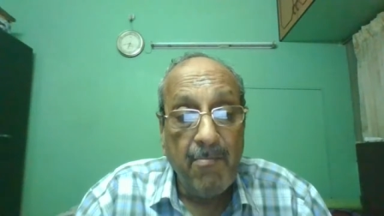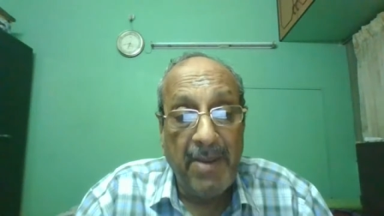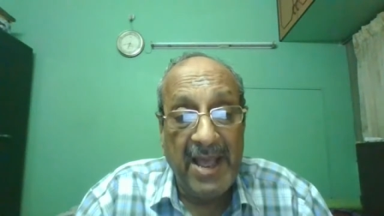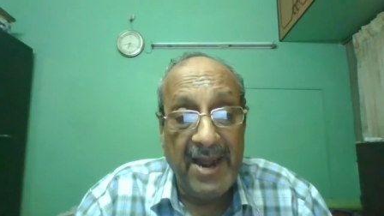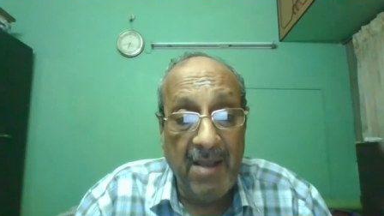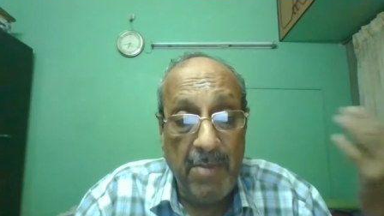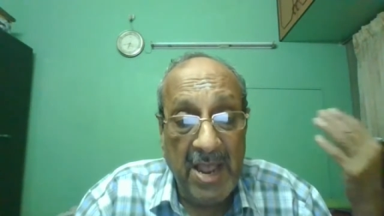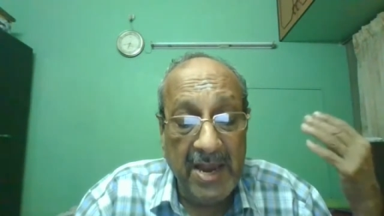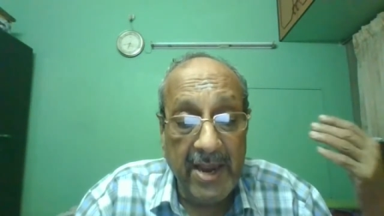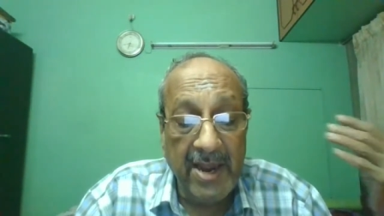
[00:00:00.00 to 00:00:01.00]
Para
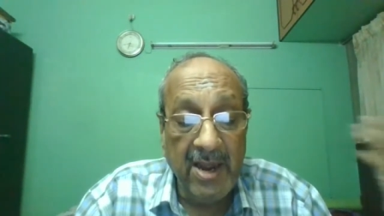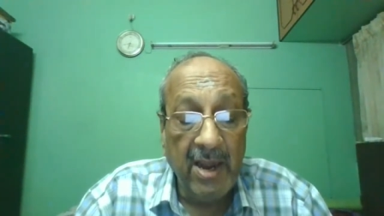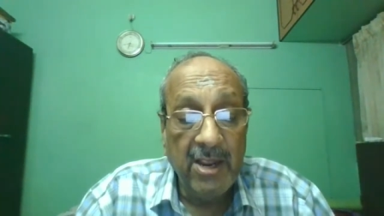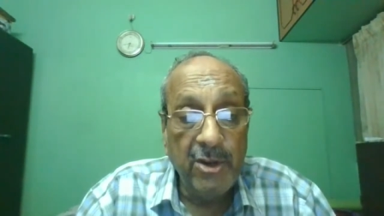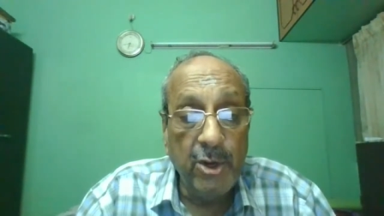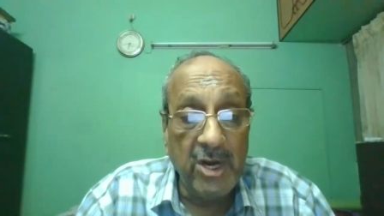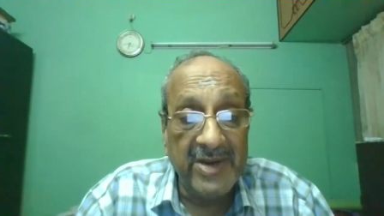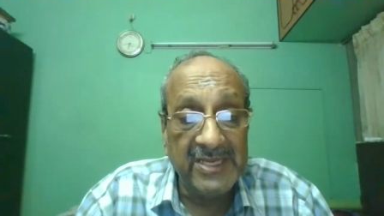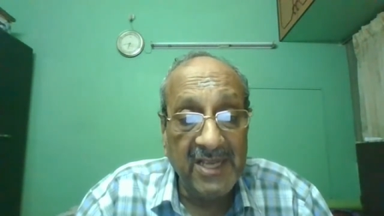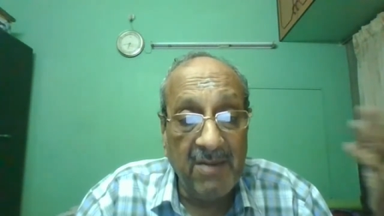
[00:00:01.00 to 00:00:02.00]
banking,
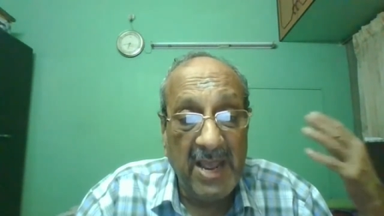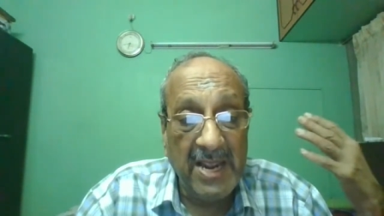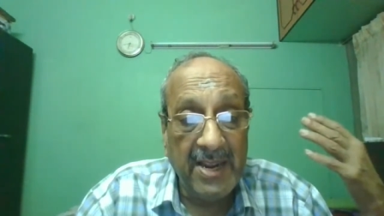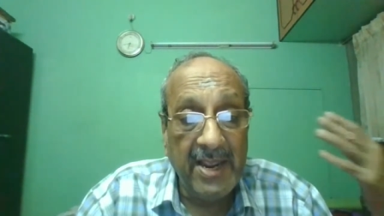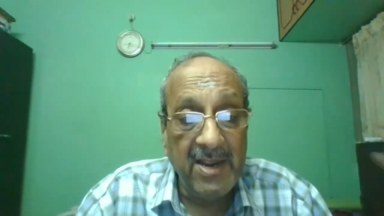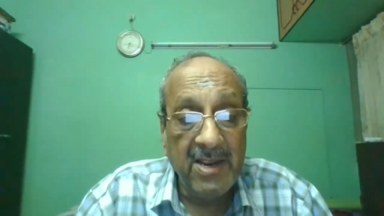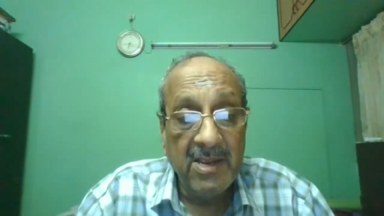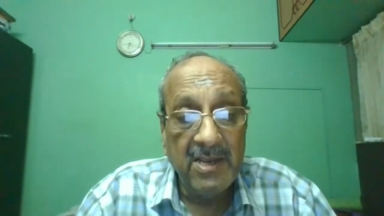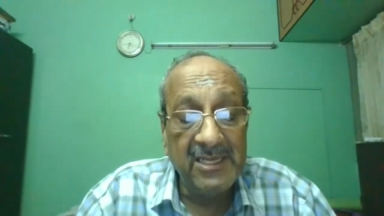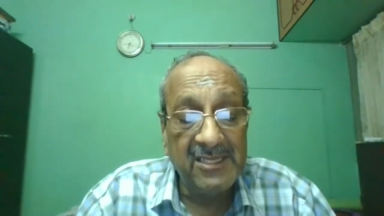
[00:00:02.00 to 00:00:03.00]
universal banking,
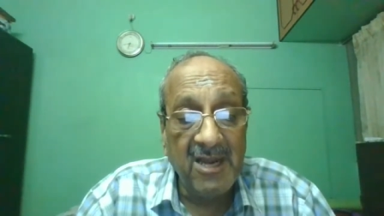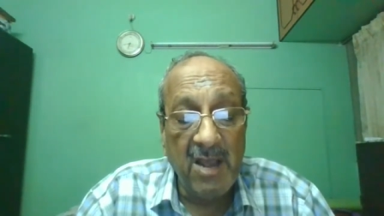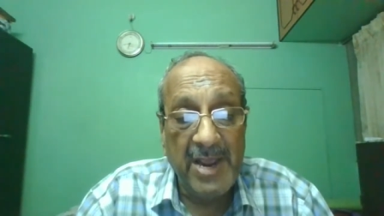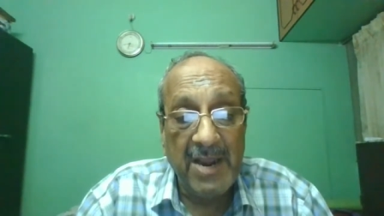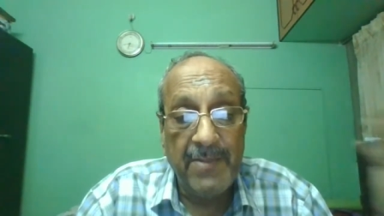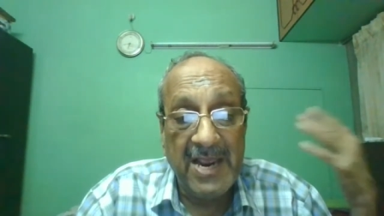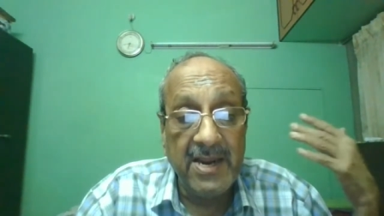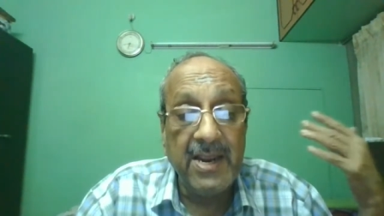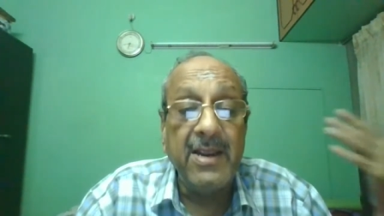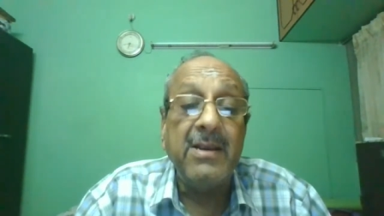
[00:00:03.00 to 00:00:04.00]
Islamic
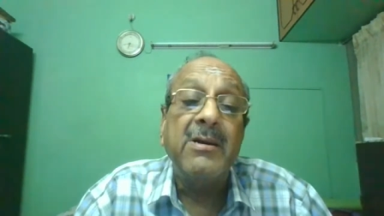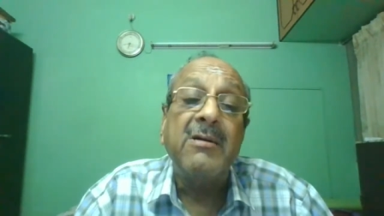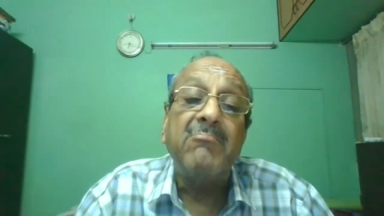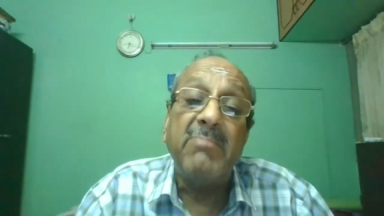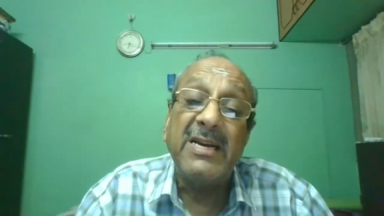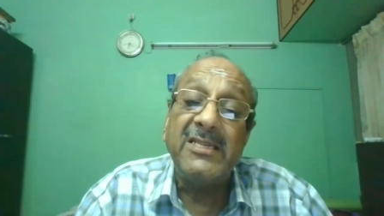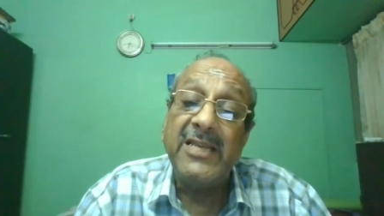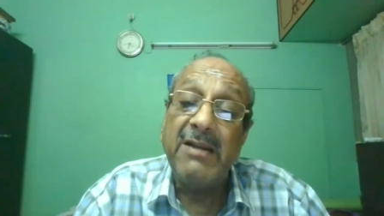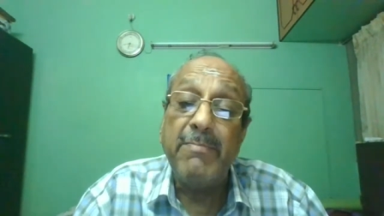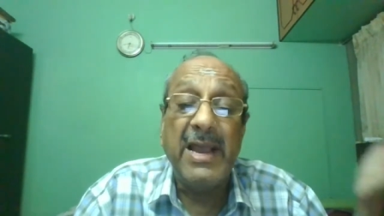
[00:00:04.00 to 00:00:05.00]
banking,
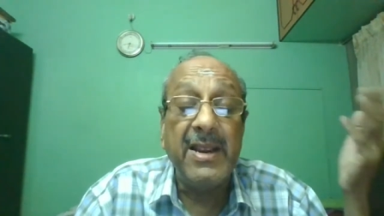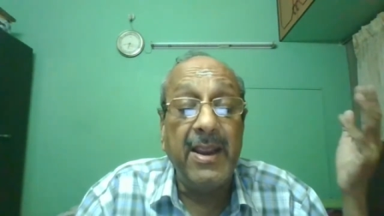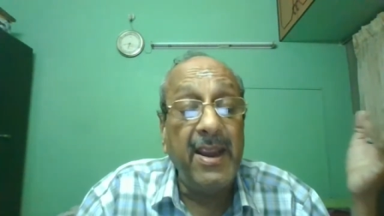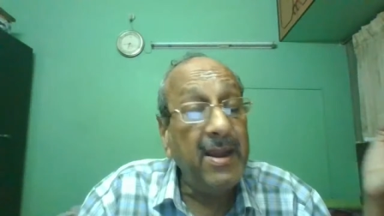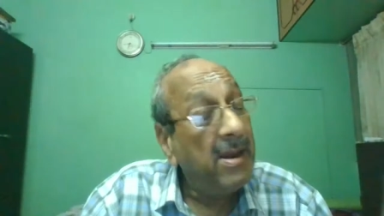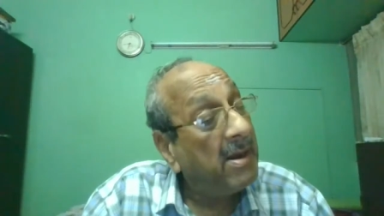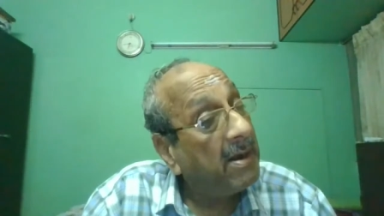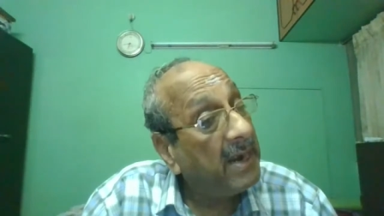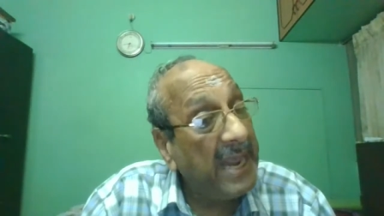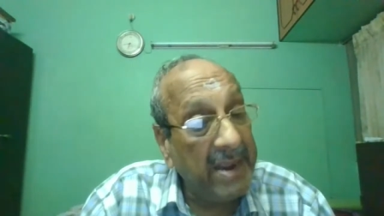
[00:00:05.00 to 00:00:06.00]
merchant banking,
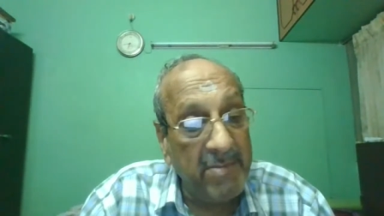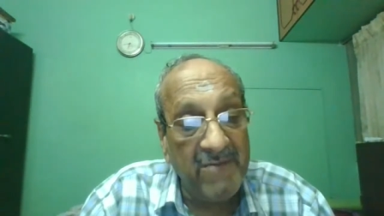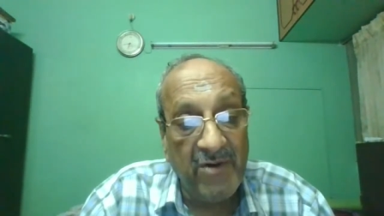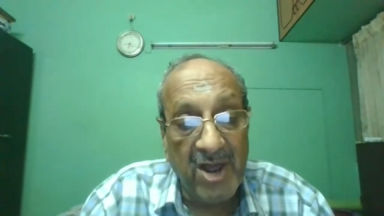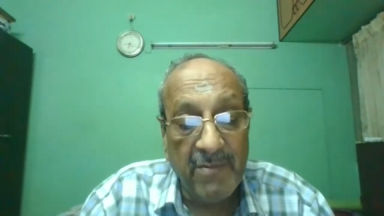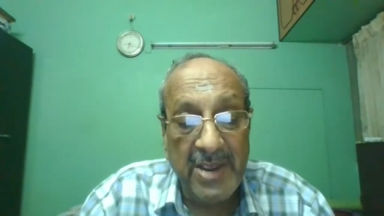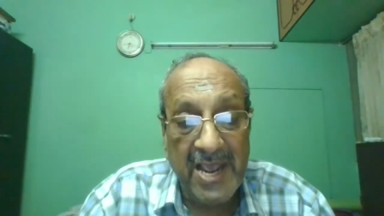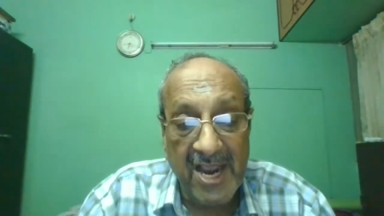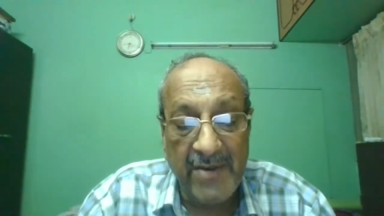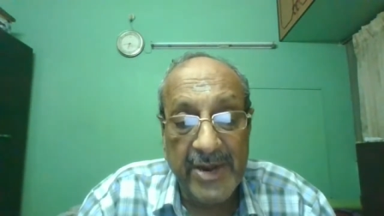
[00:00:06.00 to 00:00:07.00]
name of
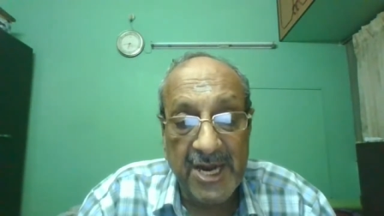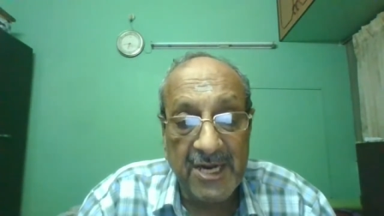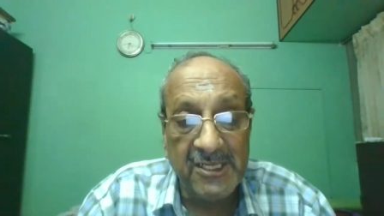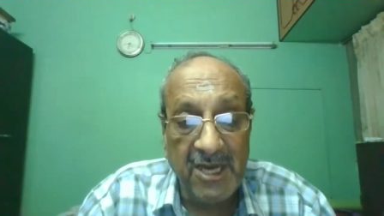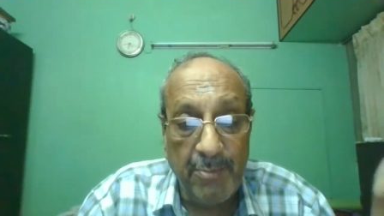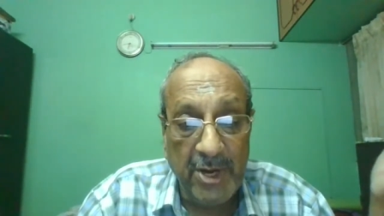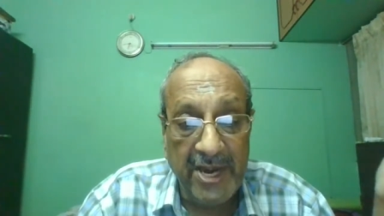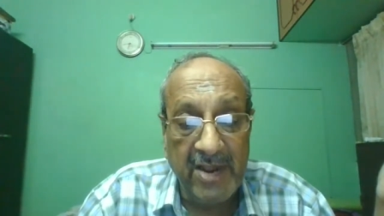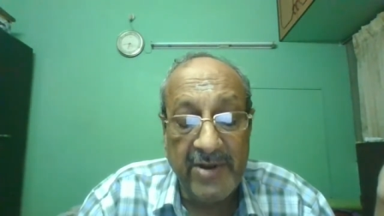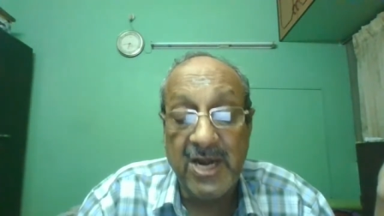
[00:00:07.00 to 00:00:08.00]
RBI governors, deputy
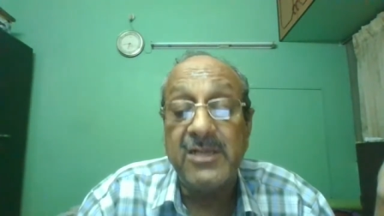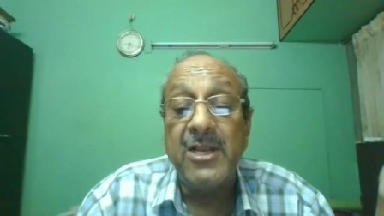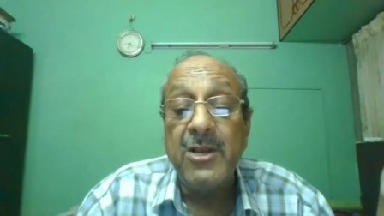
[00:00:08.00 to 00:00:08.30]
governors.